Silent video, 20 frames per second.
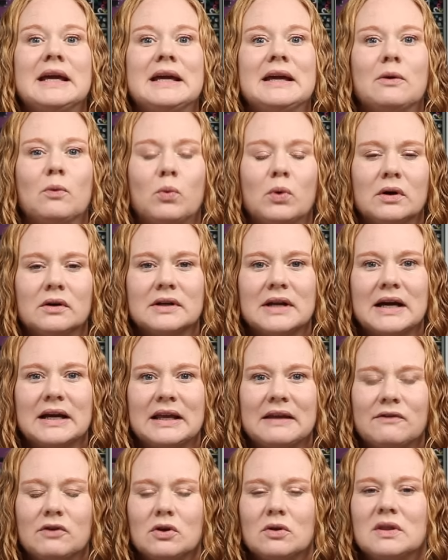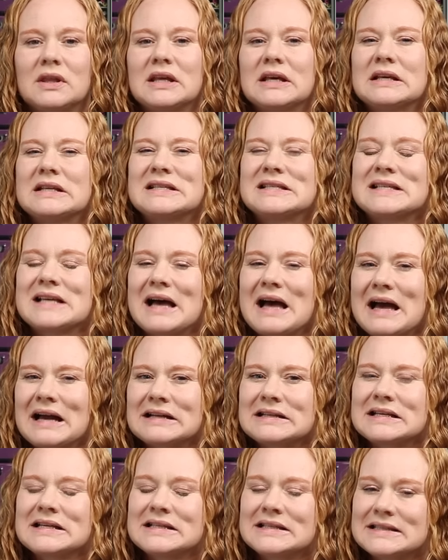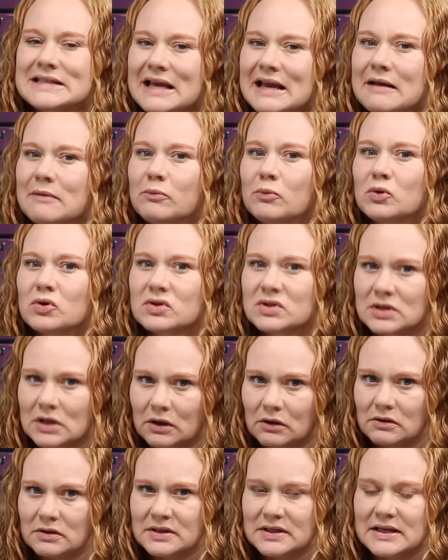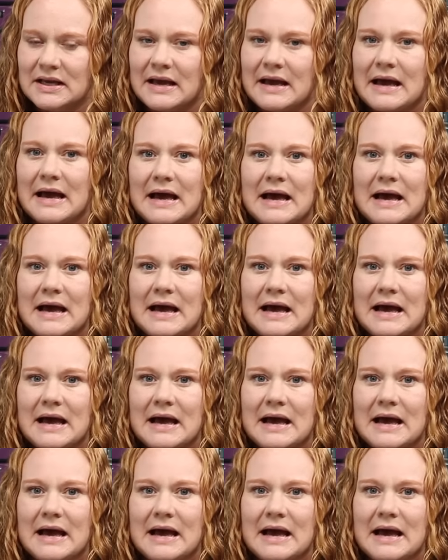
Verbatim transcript: it will not give you the exact same results